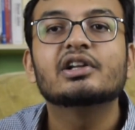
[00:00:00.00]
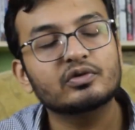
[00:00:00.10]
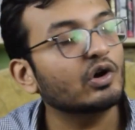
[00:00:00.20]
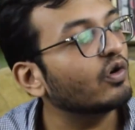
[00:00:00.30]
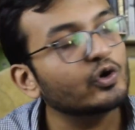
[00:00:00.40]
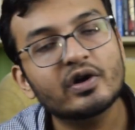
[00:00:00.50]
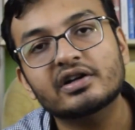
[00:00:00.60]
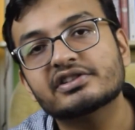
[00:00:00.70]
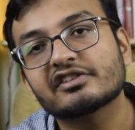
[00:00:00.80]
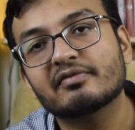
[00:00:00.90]
Now what do I
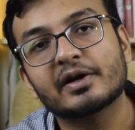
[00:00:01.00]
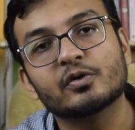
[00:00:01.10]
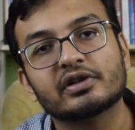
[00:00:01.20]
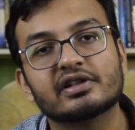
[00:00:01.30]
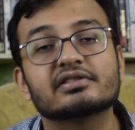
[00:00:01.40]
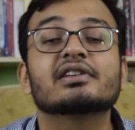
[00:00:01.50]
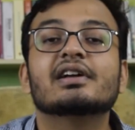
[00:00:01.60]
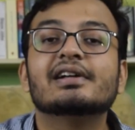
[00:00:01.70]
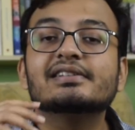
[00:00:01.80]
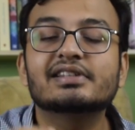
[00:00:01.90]
achieve by doing this?
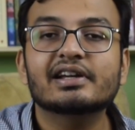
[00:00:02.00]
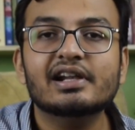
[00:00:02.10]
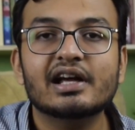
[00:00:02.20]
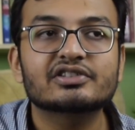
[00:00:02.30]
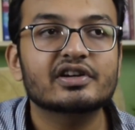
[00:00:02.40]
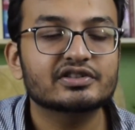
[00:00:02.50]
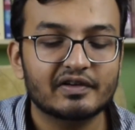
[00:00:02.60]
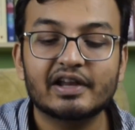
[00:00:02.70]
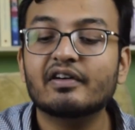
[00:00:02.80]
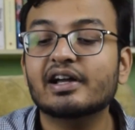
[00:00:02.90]
Single asterisks,
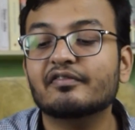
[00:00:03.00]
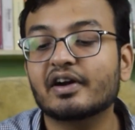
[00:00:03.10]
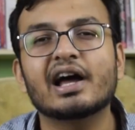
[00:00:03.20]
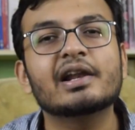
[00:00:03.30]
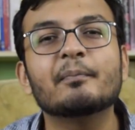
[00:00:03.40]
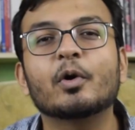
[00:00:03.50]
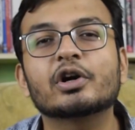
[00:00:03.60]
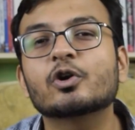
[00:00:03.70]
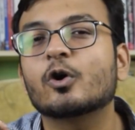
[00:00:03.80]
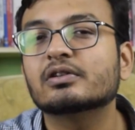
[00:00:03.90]
whenever I find an
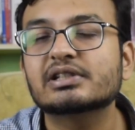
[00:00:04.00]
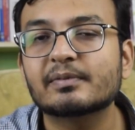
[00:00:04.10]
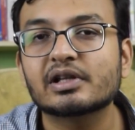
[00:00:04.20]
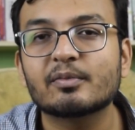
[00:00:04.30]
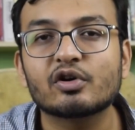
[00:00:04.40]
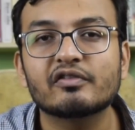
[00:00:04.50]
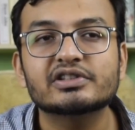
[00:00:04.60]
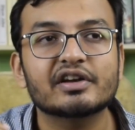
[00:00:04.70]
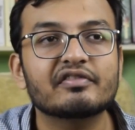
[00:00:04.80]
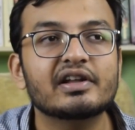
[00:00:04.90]
important concept in the book which
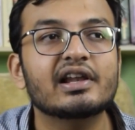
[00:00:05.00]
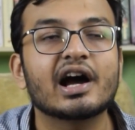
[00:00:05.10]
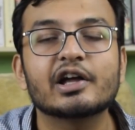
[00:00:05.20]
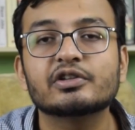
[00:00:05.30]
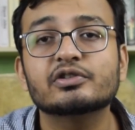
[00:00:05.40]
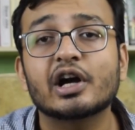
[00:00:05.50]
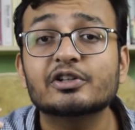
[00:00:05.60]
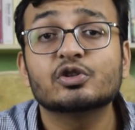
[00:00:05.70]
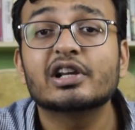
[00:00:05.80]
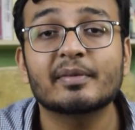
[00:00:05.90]
I feel I
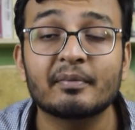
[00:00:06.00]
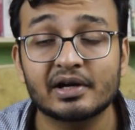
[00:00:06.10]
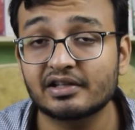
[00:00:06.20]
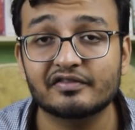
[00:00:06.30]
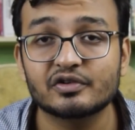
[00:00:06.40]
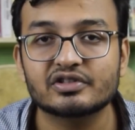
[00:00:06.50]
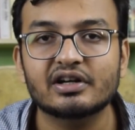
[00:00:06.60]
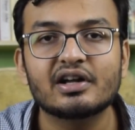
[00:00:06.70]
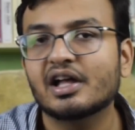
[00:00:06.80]
should remember in the future,